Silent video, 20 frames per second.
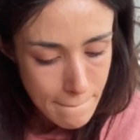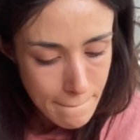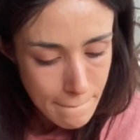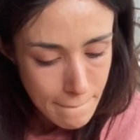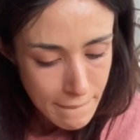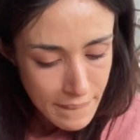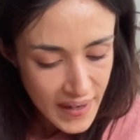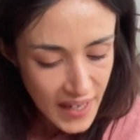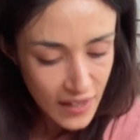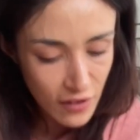
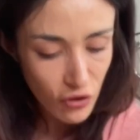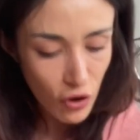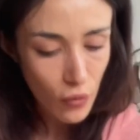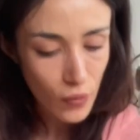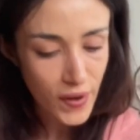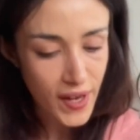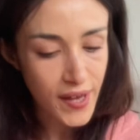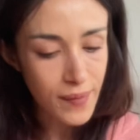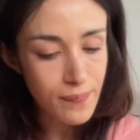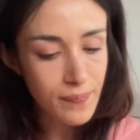
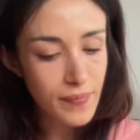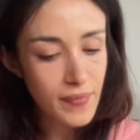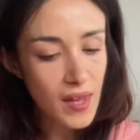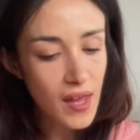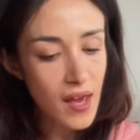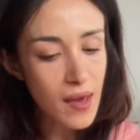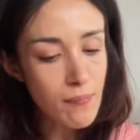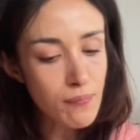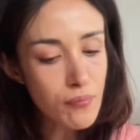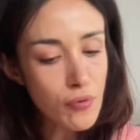Negroni,
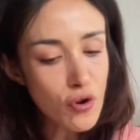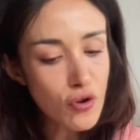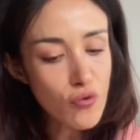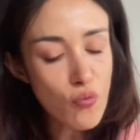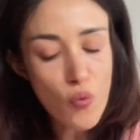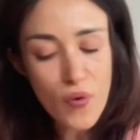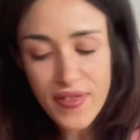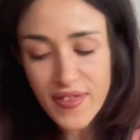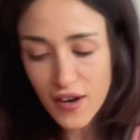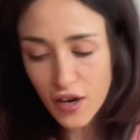a book
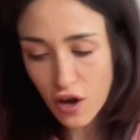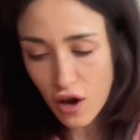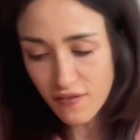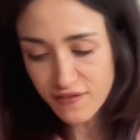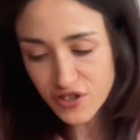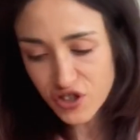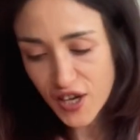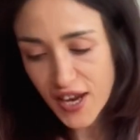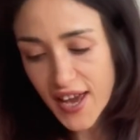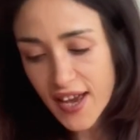with a love
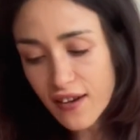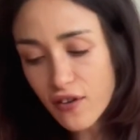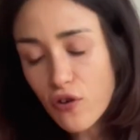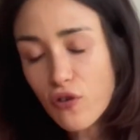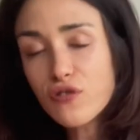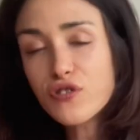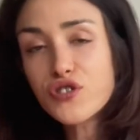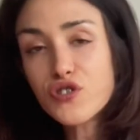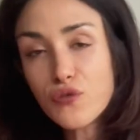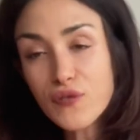triangle.
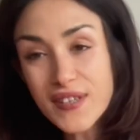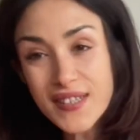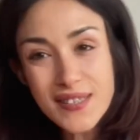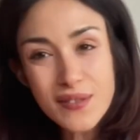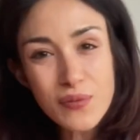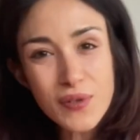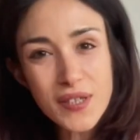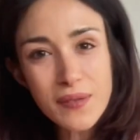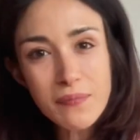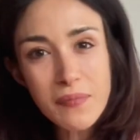So this
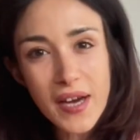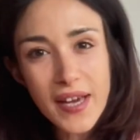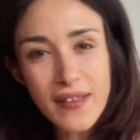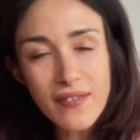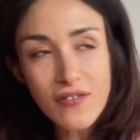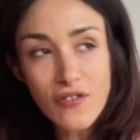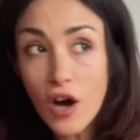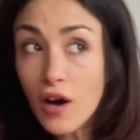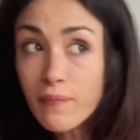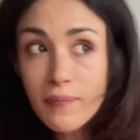one might
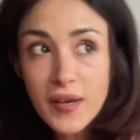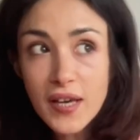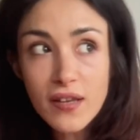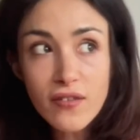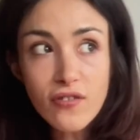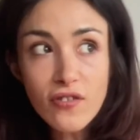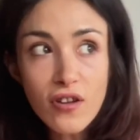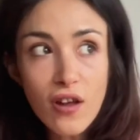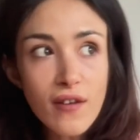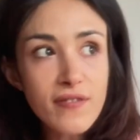not be a
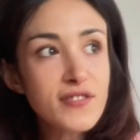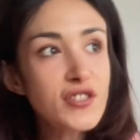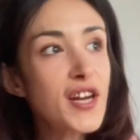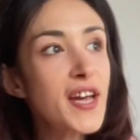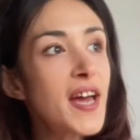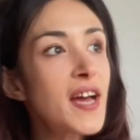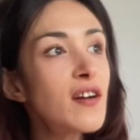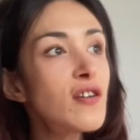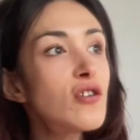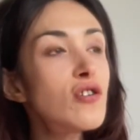love
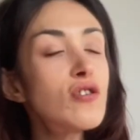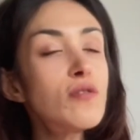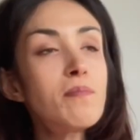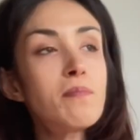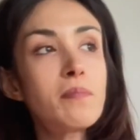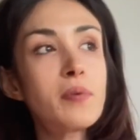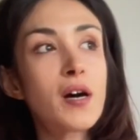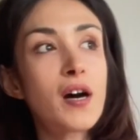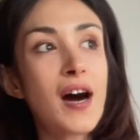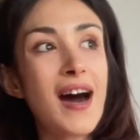triangle,
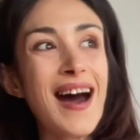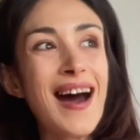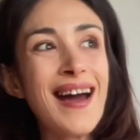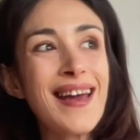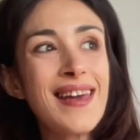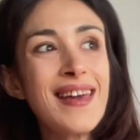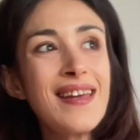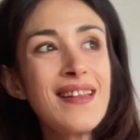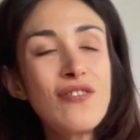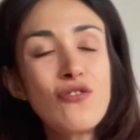but
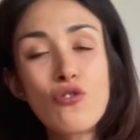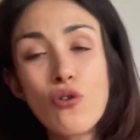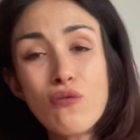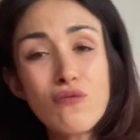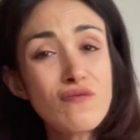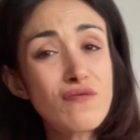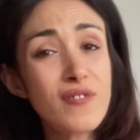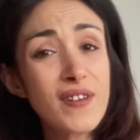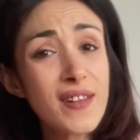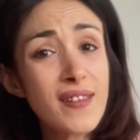I don't
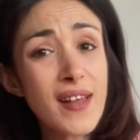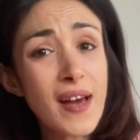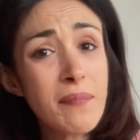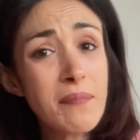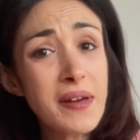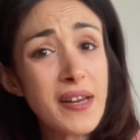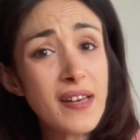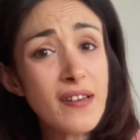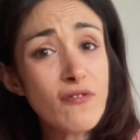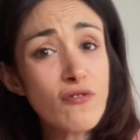read that
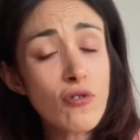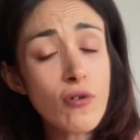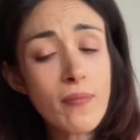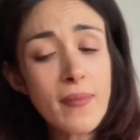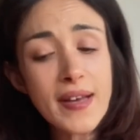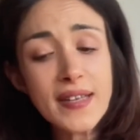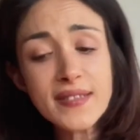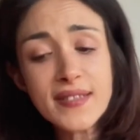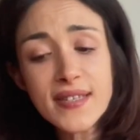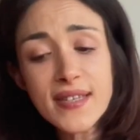many
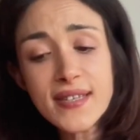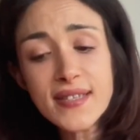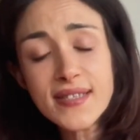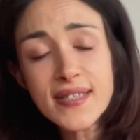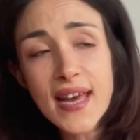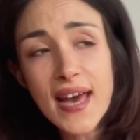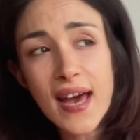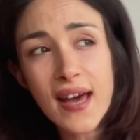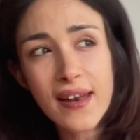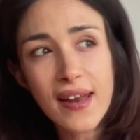romances,
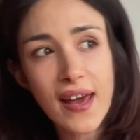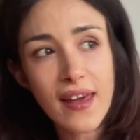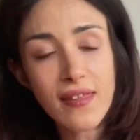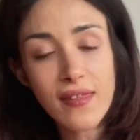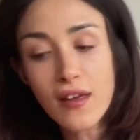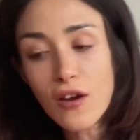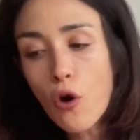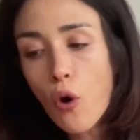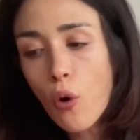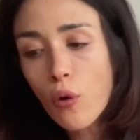and I
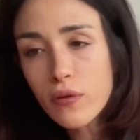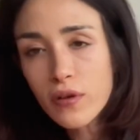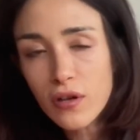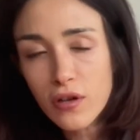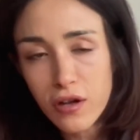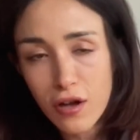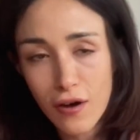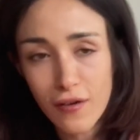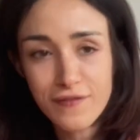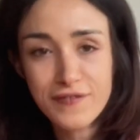think all the
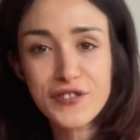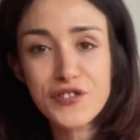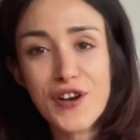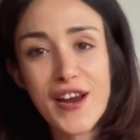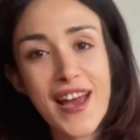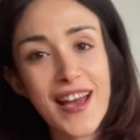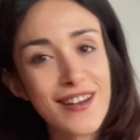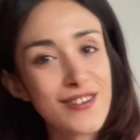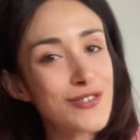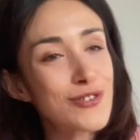love
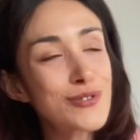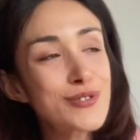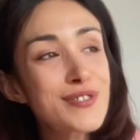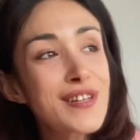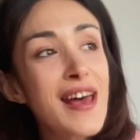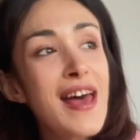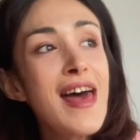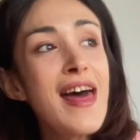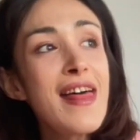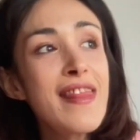triangles
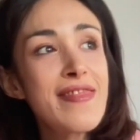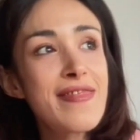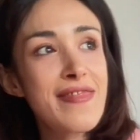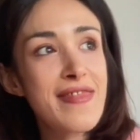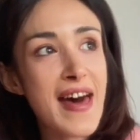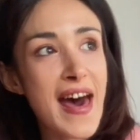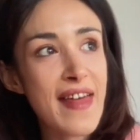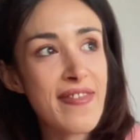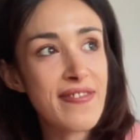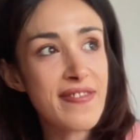
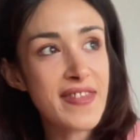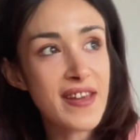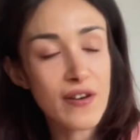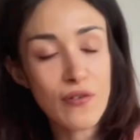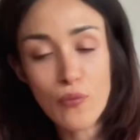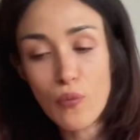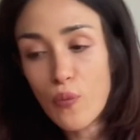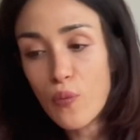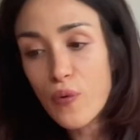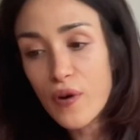that
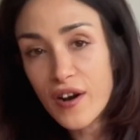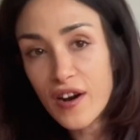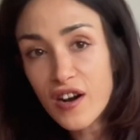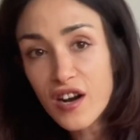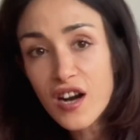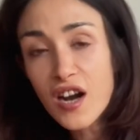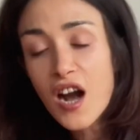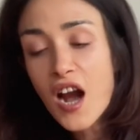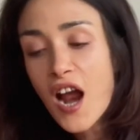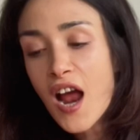
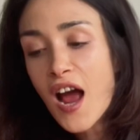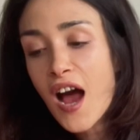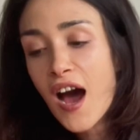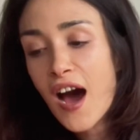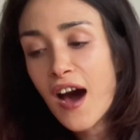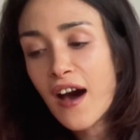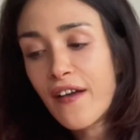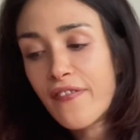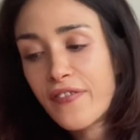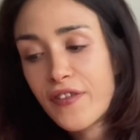
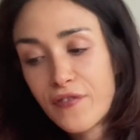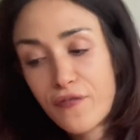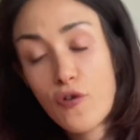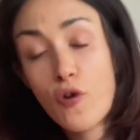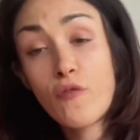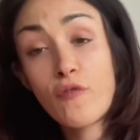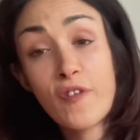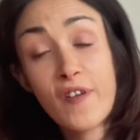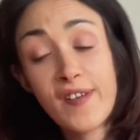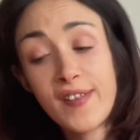they've
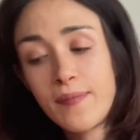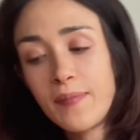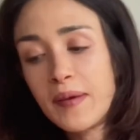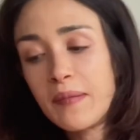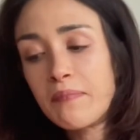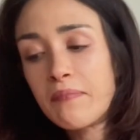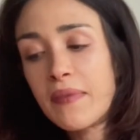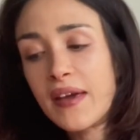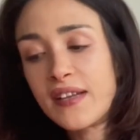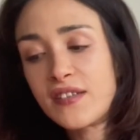already been
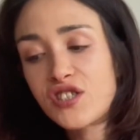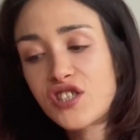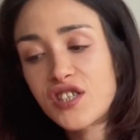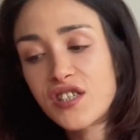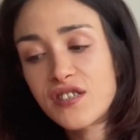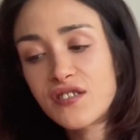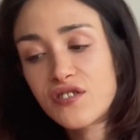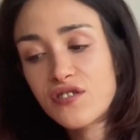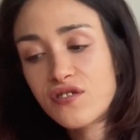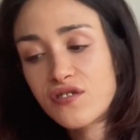
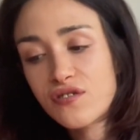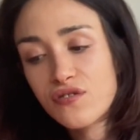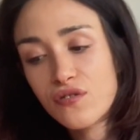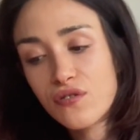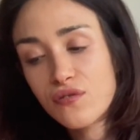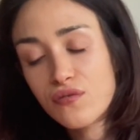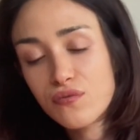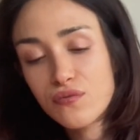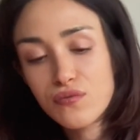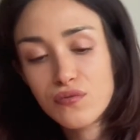mentioned.
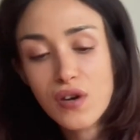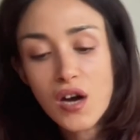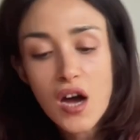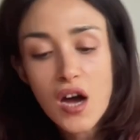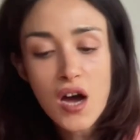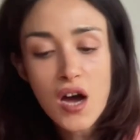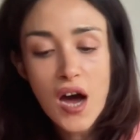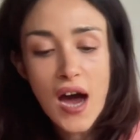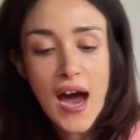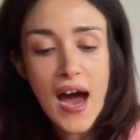So
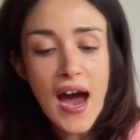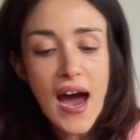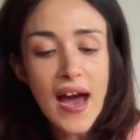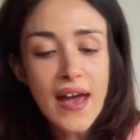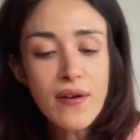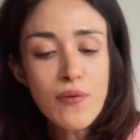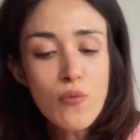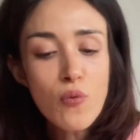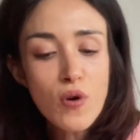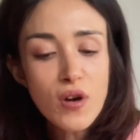I
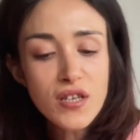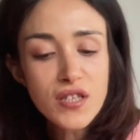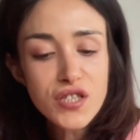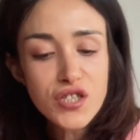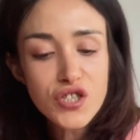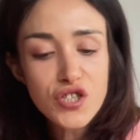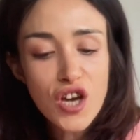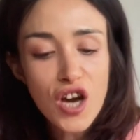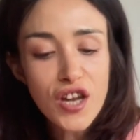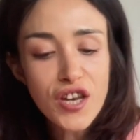was
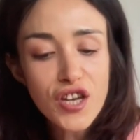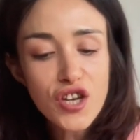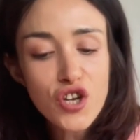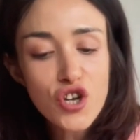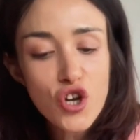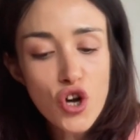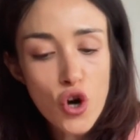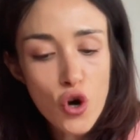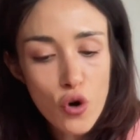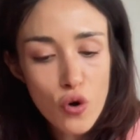gonna
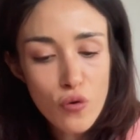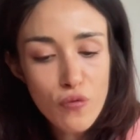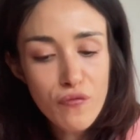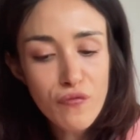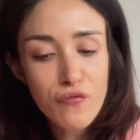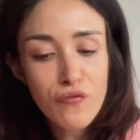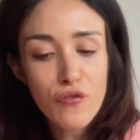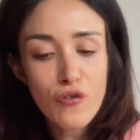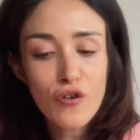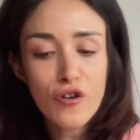go
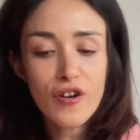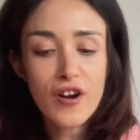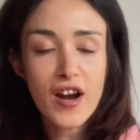for